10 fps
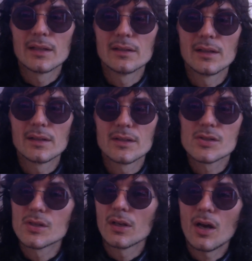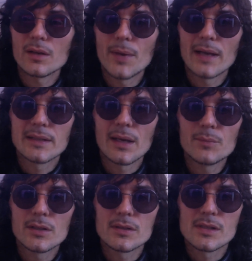and there's a lot of bad
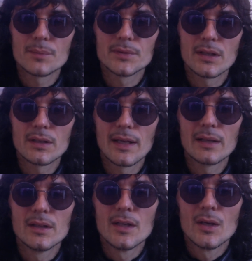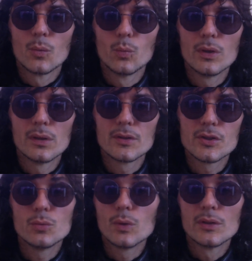chemicals up there that
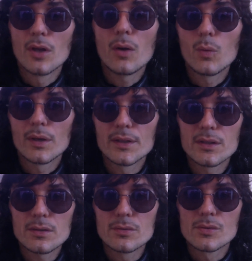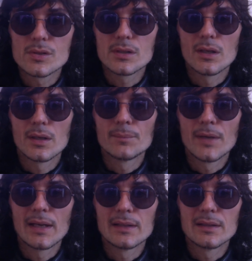you will not want to use,
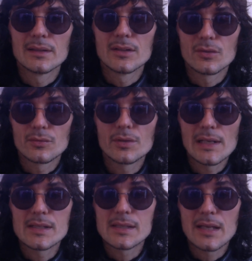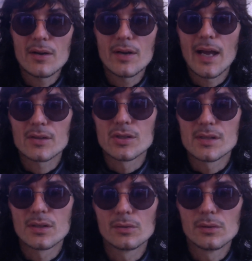and they're really scary actually.
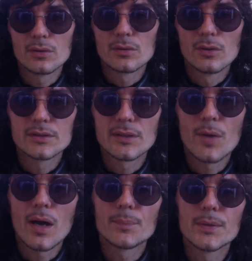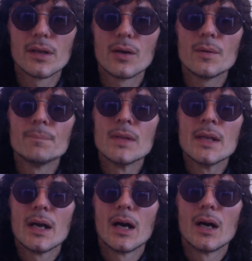So look them up,
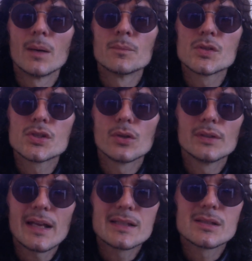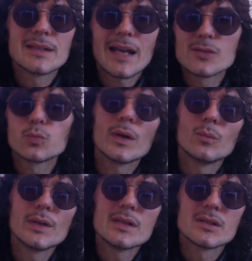So that's
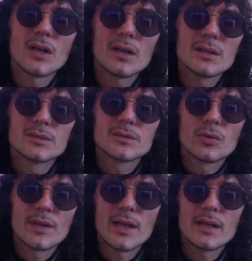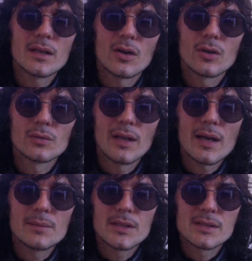when we started creating our own
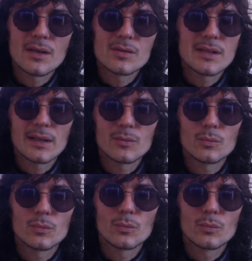line, because I was like,